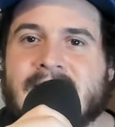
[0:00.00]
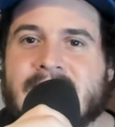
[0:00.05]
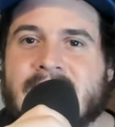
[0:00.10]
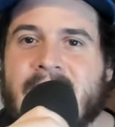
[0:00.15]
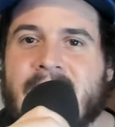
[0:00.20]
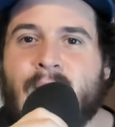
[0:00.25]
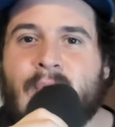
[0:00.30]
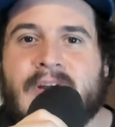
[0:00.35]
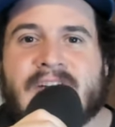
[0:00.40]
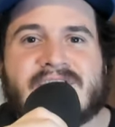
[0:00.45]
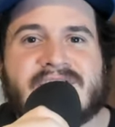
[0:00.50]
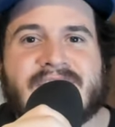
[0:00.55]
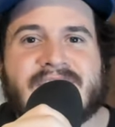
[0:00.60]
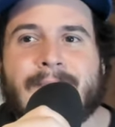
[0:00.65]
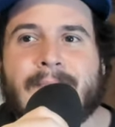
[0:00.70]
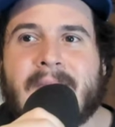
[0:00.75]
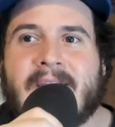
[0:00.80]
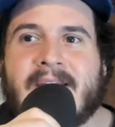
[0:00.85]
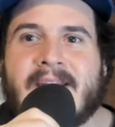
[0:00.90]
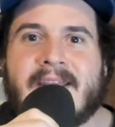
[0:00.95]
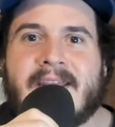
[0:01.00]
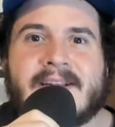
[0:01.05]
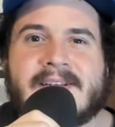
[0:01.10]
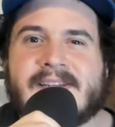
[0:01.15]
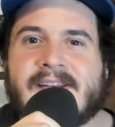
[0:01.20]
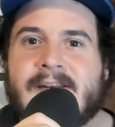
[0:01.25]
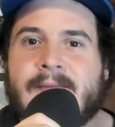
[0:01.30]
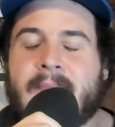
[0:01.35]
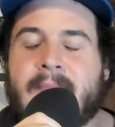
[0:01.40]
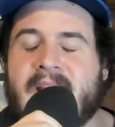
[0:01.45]
I wish the media
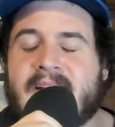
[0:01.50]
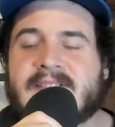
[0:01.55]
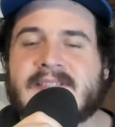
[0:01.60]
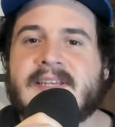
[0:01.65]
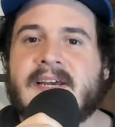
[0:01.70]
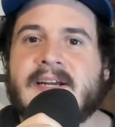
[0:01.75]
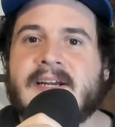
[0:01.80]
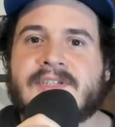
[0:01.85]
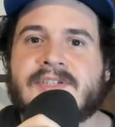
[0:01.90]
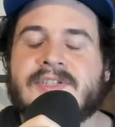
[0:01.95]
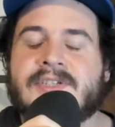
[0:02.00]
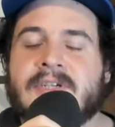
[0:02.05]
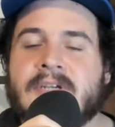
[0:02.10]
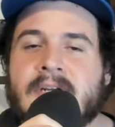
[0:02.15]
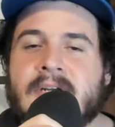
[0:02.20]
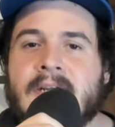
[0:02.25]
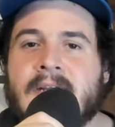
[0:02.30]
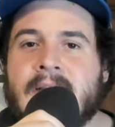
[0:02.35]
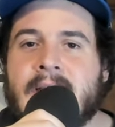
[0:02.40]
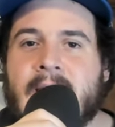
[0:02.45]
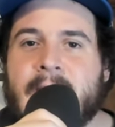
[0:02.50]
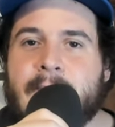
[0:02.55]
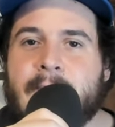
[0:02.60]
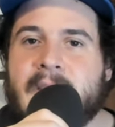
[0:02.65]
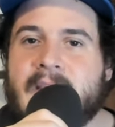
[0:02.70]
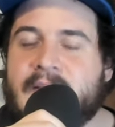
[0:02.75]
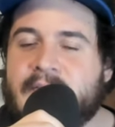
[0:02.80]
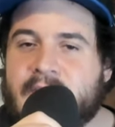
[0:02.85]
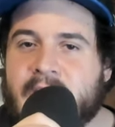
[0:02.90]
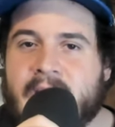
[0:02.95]
didn't make such a
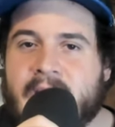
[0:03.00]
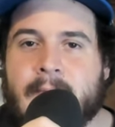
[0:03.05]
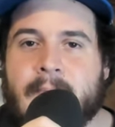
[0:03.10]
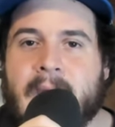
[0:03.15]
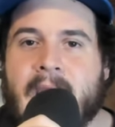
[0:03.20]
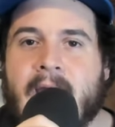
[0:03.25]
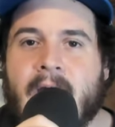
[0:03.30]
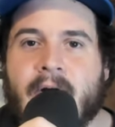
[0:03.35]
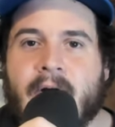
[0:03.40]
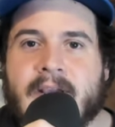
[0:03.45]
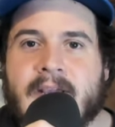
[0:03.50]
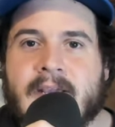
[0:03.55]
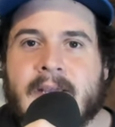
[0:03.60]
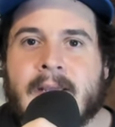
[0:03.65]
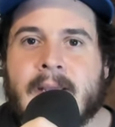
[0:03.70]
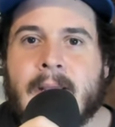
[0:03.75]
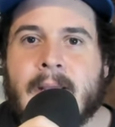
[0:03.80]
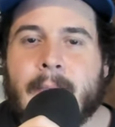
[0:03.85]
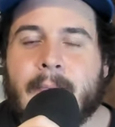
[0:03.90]
big thing about it.